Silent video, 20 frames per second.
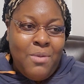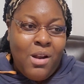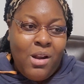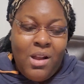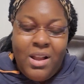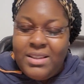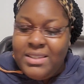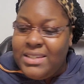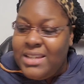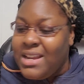or
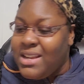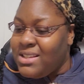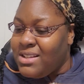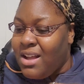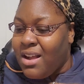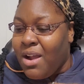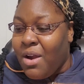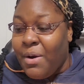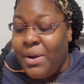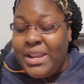on
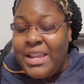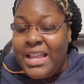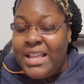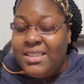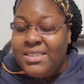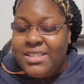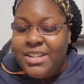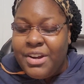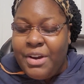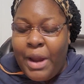TikTok or on
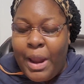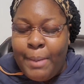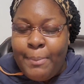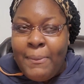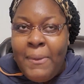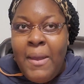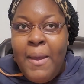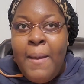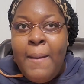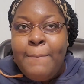Instagram,
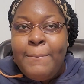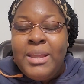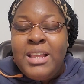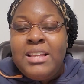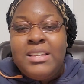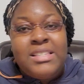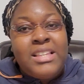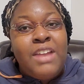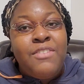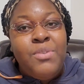
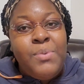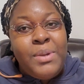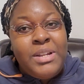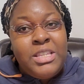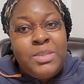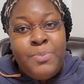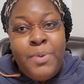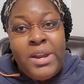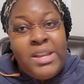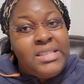because everyone
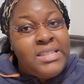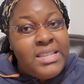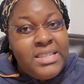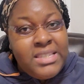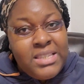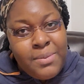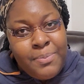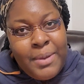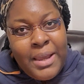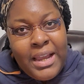is
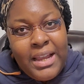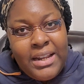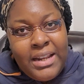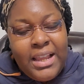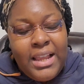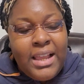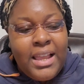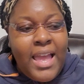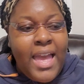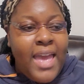
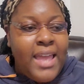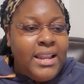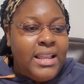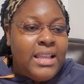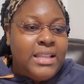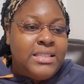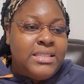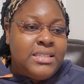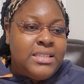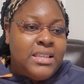participating,
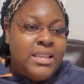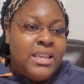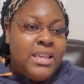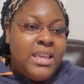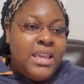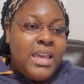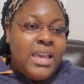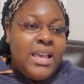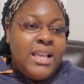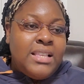and
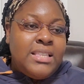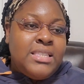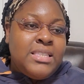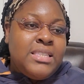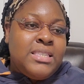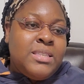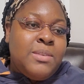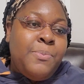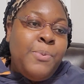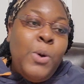it's
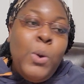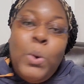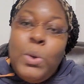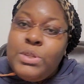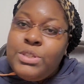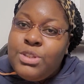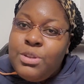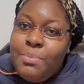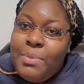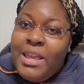
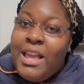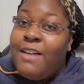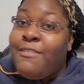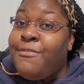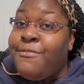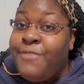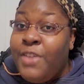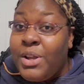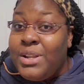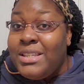supposed to be a
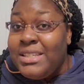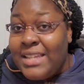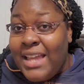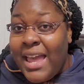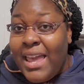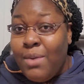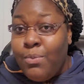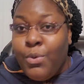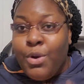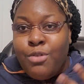fun
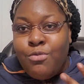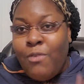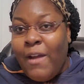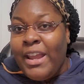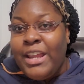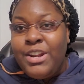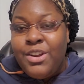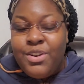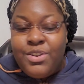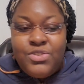time where
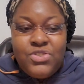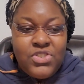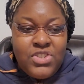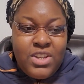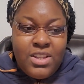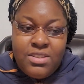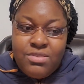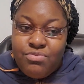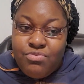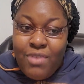writers
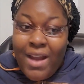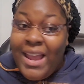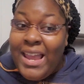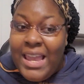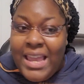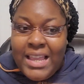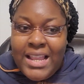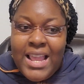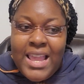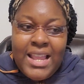just
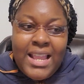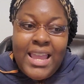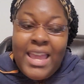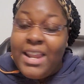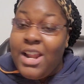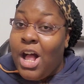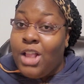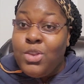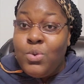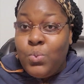write and
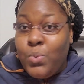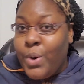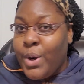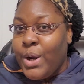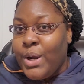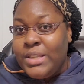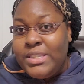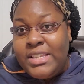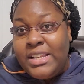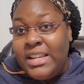get all the
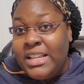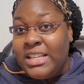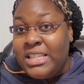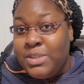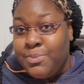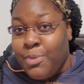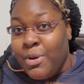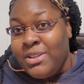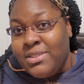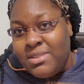words and
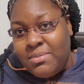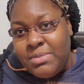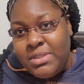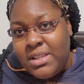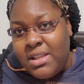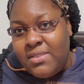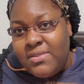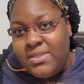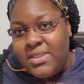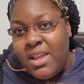express
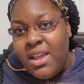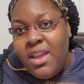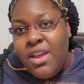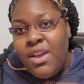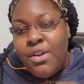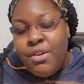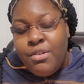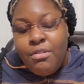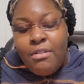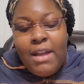themselves,
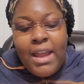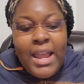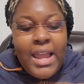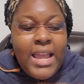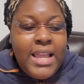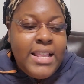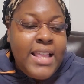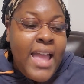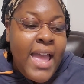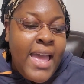
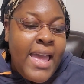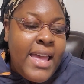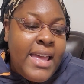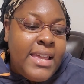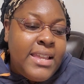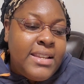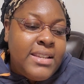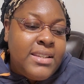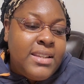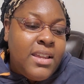right?
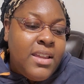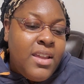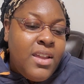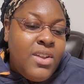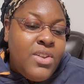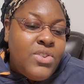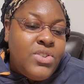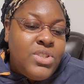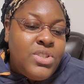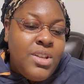And
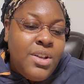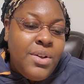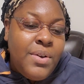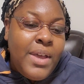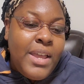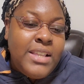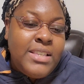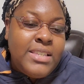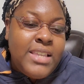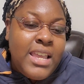so
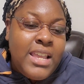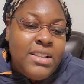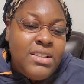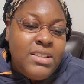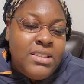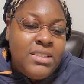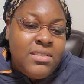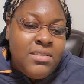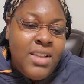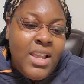
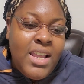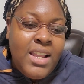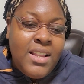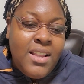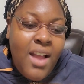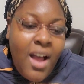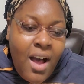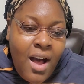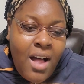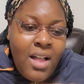it's
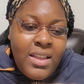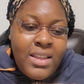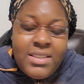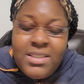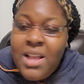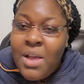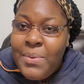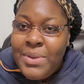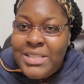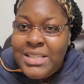
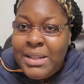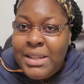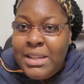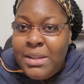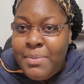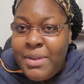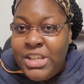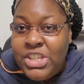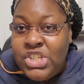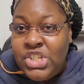always a
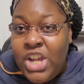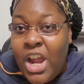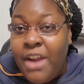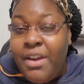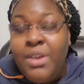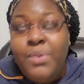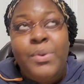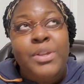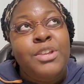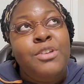little bit
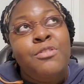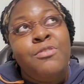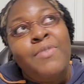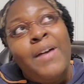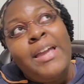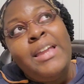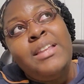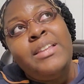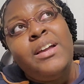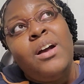jarring when you
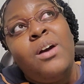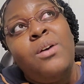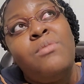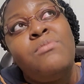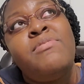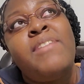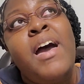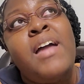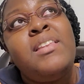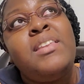find
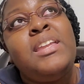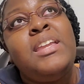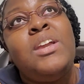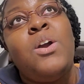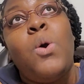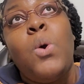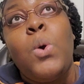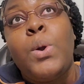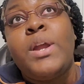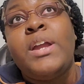out that the
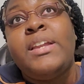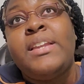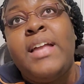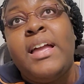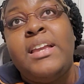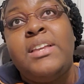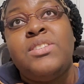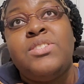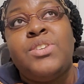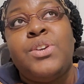
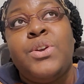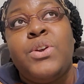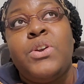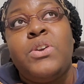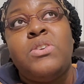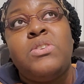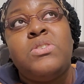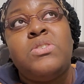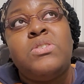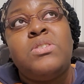
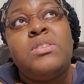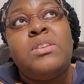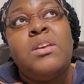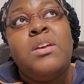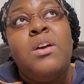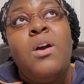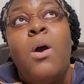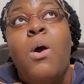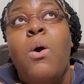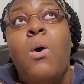organizers
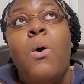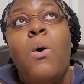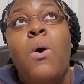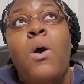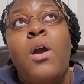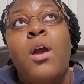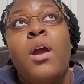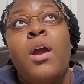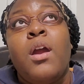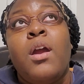
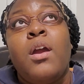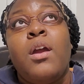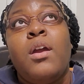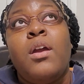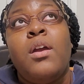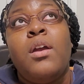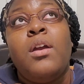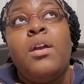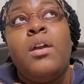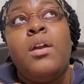
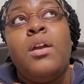or